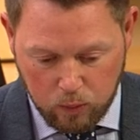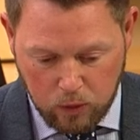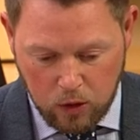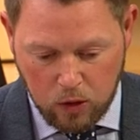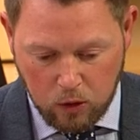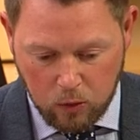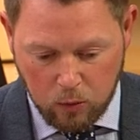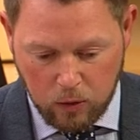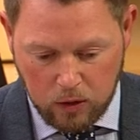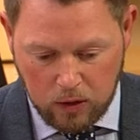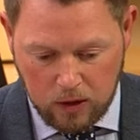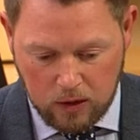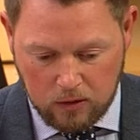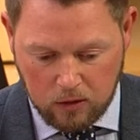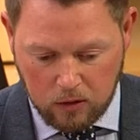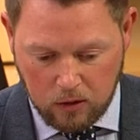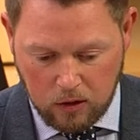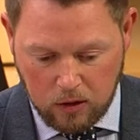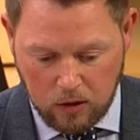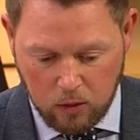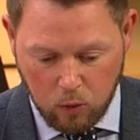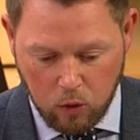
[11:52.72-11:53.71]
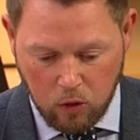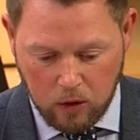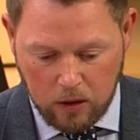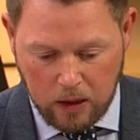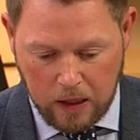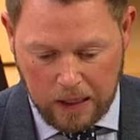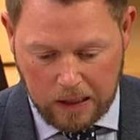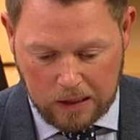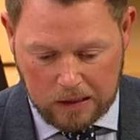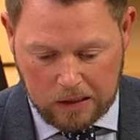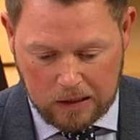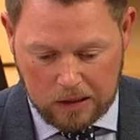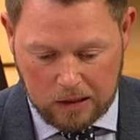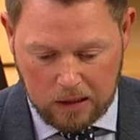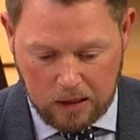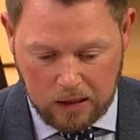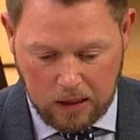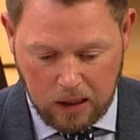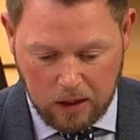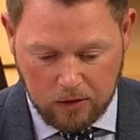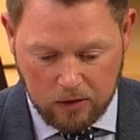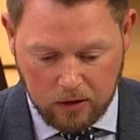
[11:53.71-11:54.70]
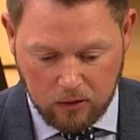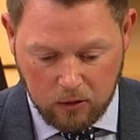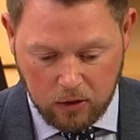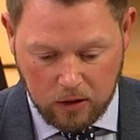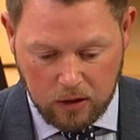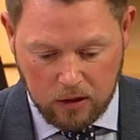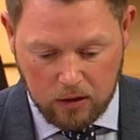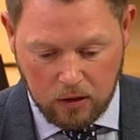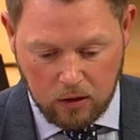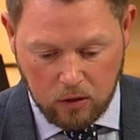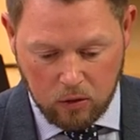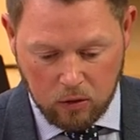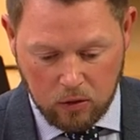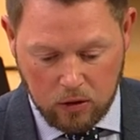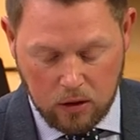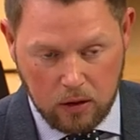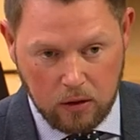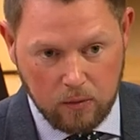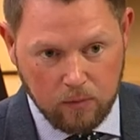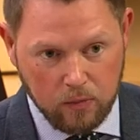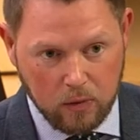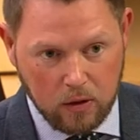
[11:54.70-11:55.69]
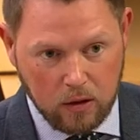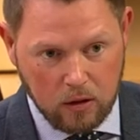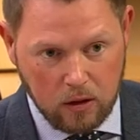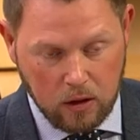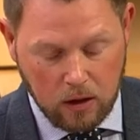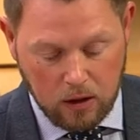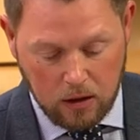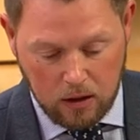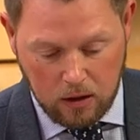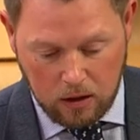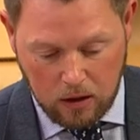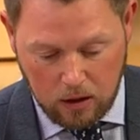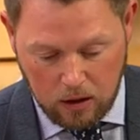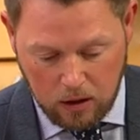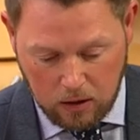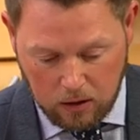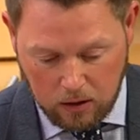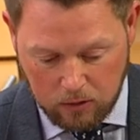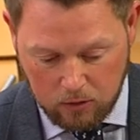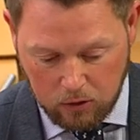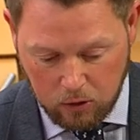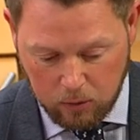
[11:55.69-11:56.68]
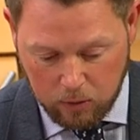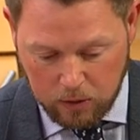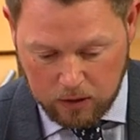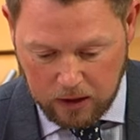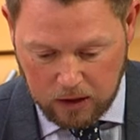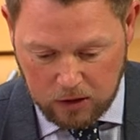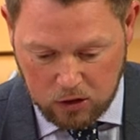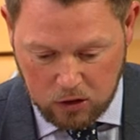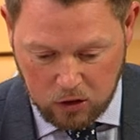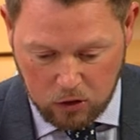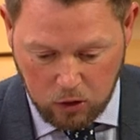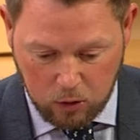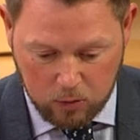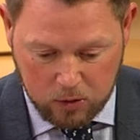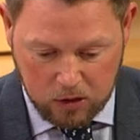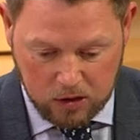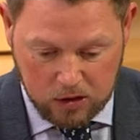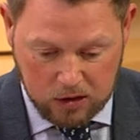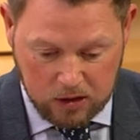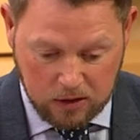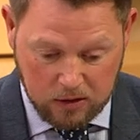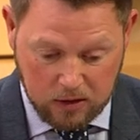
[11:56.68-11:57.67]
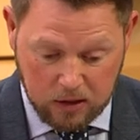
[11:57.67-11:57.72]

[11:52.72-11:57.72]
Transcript: you know, we need to look at what next. I think really there are only a few potential options.